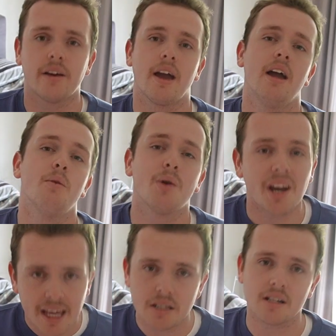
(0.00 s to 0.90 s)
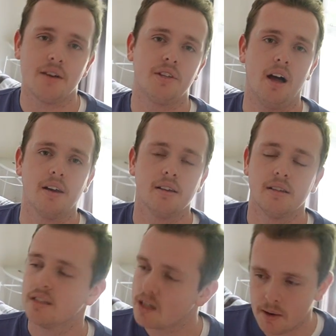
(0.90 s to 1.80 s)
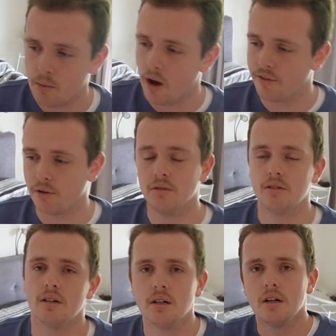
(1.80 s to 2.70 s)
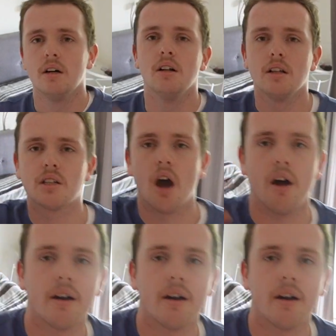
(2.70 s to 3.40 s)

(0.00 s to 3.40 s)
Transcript: okay? We're gonna get stuff done. It's gonna be wonderful. Let's go.